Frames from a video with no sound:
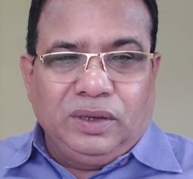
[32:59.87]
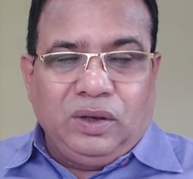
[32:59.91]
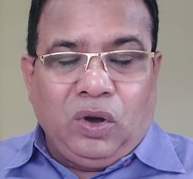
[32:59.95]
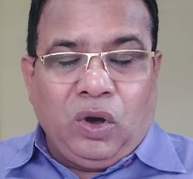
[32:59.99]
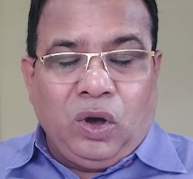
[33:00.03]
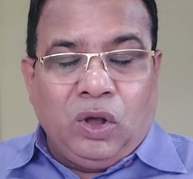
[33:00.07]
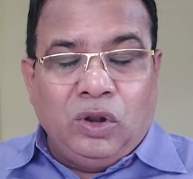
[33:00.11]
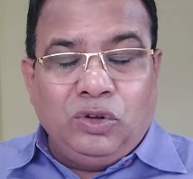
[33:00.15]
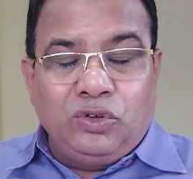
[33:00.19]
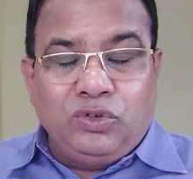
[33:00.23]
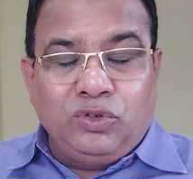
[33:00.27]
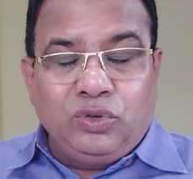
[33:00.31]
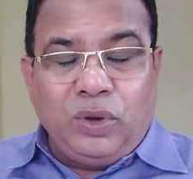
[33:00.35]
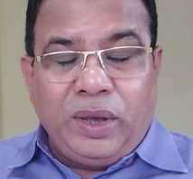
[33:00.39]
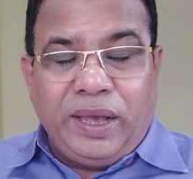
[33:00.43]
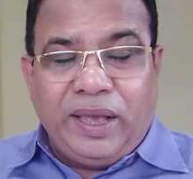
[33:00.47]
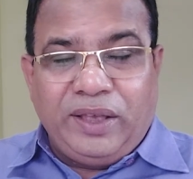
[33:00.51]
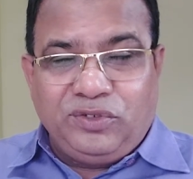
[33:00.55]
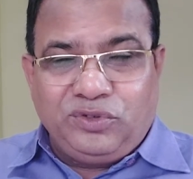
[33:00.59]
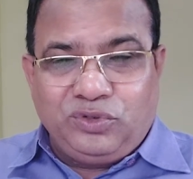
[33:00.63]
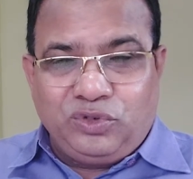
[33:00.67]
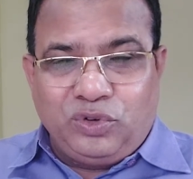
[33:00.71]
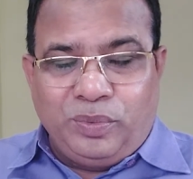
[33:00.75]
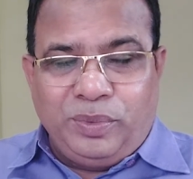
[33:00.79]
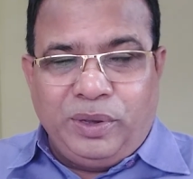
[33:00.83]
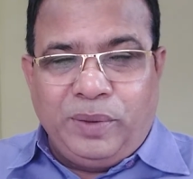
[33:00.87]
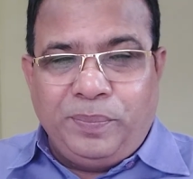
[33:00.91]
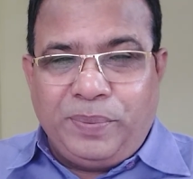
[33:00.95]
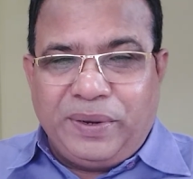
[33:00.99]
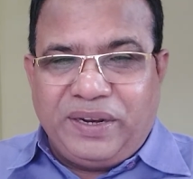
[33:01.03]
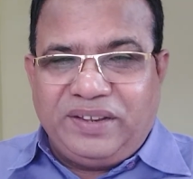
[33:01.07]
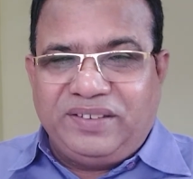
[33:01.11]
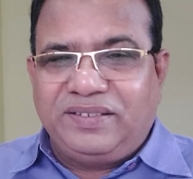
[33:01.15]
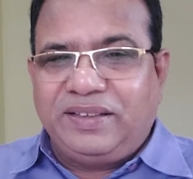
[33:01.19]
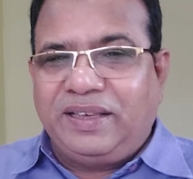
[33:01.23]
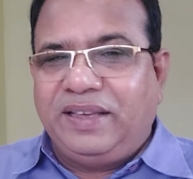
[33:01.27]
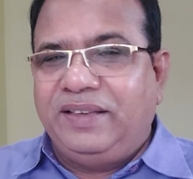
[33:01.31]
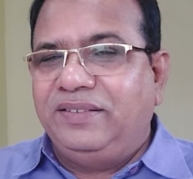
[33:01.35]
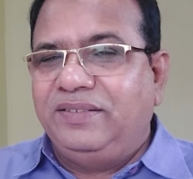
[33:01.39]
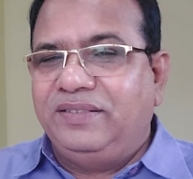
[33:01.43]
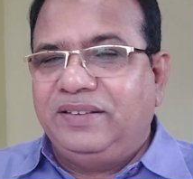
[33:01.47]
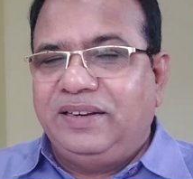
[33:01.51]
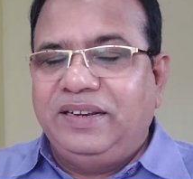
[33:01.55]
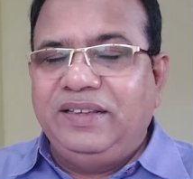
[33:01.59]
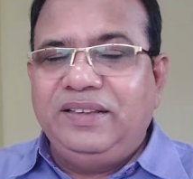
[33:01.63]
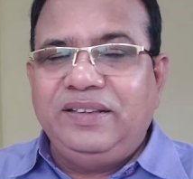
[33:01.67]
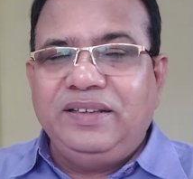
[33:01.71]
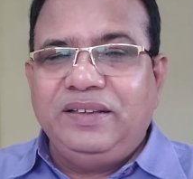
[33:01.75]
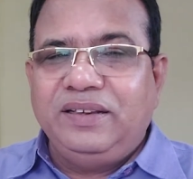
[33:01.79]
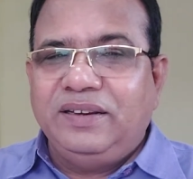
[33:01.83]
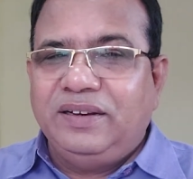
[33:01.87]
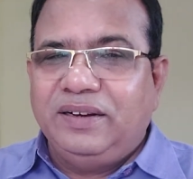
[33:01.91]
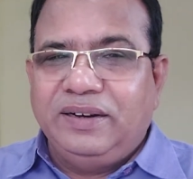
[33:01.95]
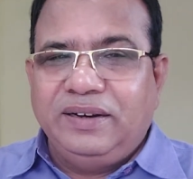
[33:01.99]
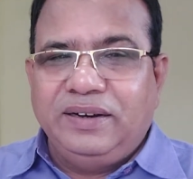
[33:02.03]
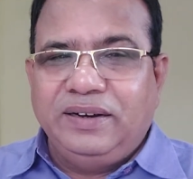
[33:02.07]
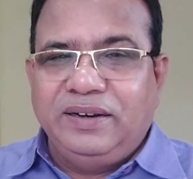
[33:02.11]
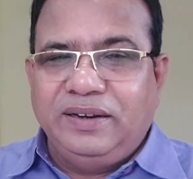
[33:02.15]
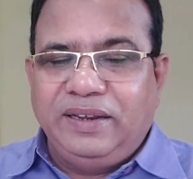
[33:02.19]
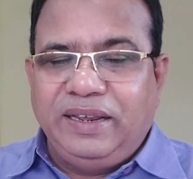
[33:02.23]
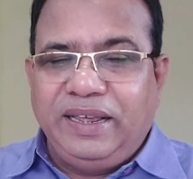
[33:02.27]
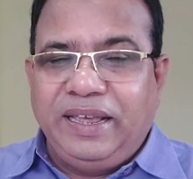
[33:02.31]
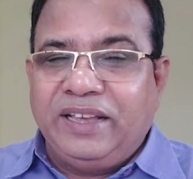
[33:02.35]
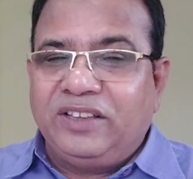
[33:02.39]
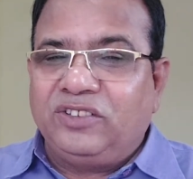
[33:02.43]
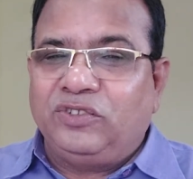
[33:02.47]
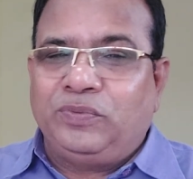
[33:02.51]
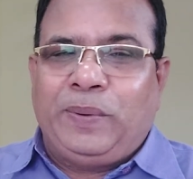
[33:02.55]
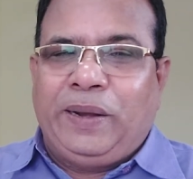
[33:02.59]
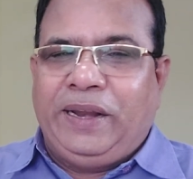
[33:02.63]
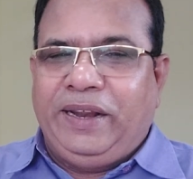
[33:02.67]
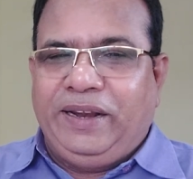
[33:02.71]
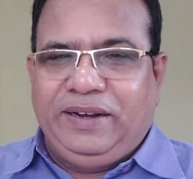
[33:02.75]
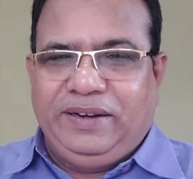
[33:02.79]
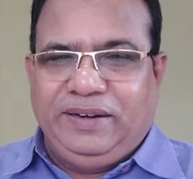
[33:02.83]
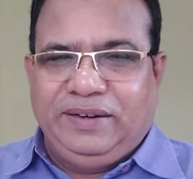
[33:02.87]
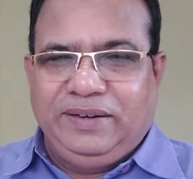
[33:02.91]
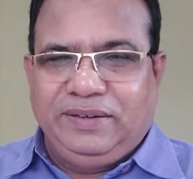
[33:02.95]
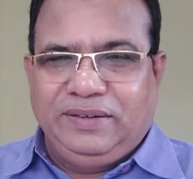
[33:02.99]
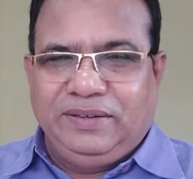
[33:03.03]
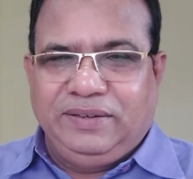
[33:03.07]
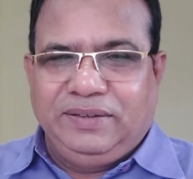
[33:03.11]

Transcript: also has to be precisely explained.